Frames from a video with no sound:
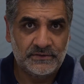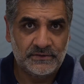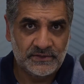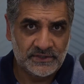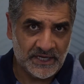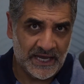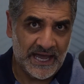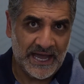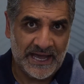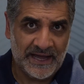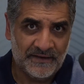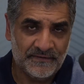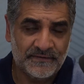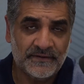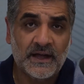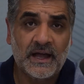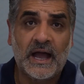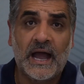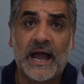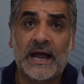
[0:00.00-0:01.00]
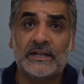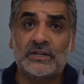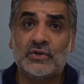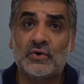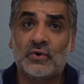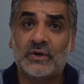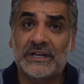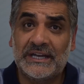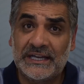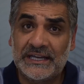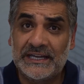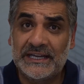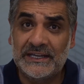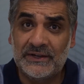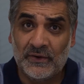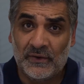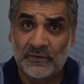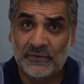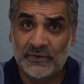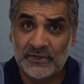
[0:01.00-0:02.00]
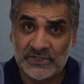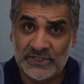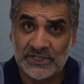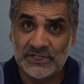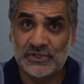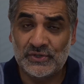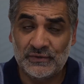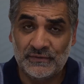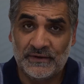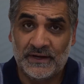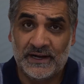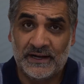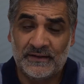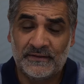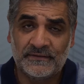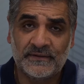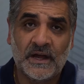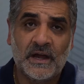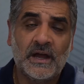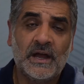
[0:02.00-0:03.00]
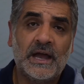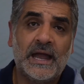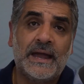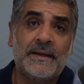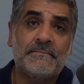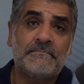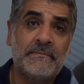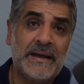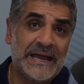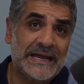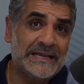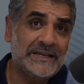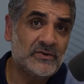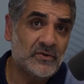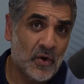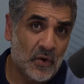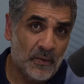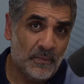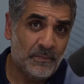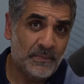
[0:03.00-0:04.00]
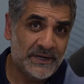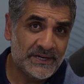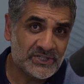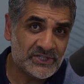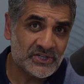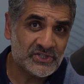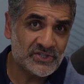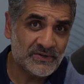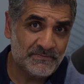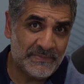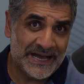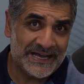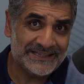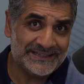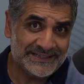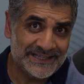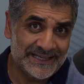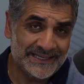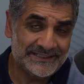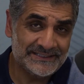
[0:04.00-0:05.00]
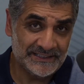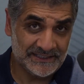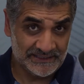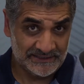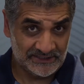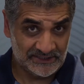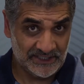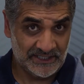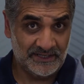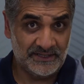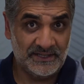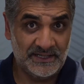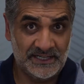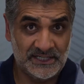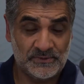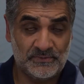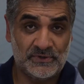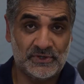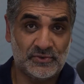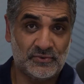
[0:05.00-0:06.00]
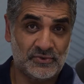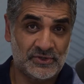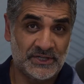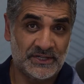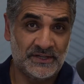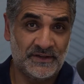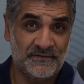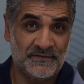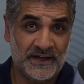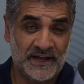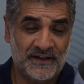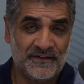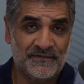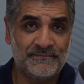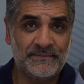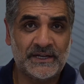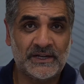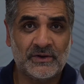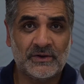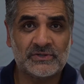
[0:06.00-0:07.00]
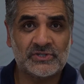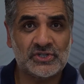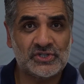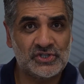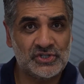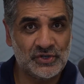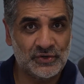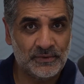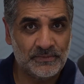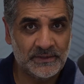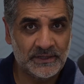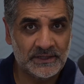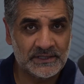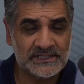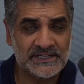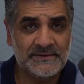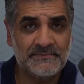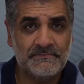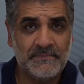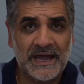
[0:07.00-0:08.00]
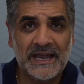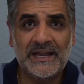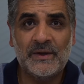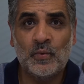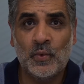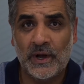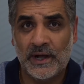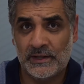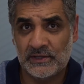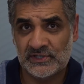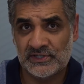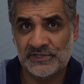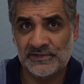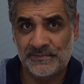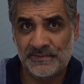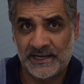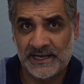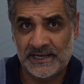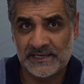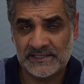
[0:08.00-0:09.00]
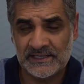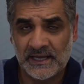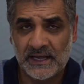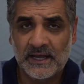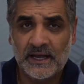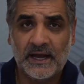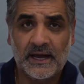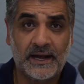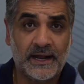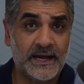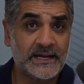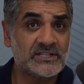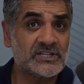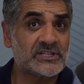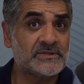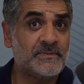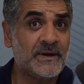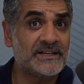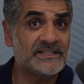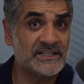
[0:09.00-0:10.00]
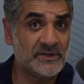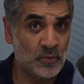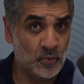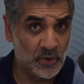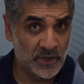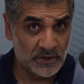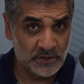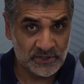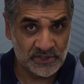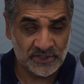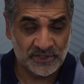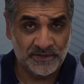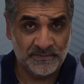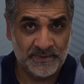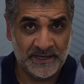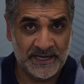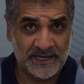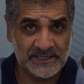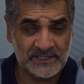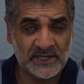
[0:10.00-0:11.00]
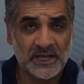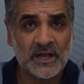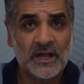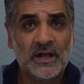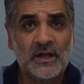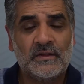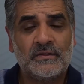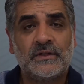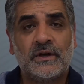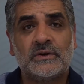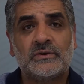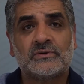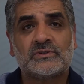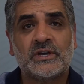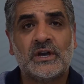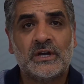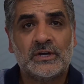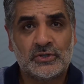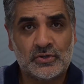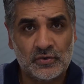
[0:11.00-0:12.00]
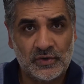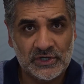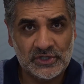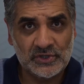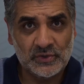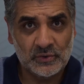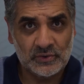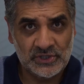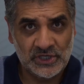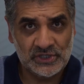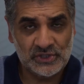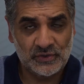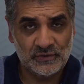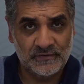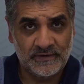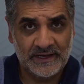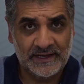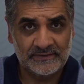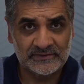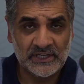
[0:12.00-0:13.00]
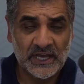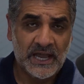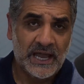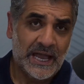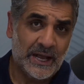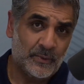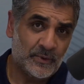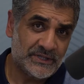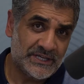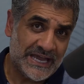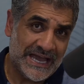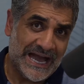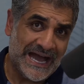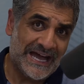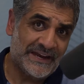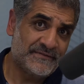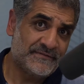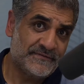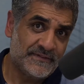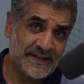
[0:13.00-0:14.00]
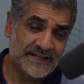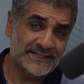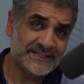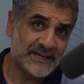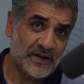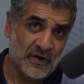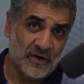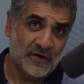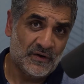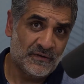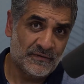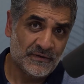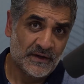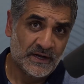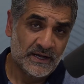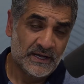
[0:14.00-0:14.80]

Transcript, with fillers: to have, and you're keen on the tissue valve, it may not be such a bad thing to consider the Inspiris Resilia valve because its durability may well surpass, and I suspect it will surpass, those traditional tissue valves. And with the advent of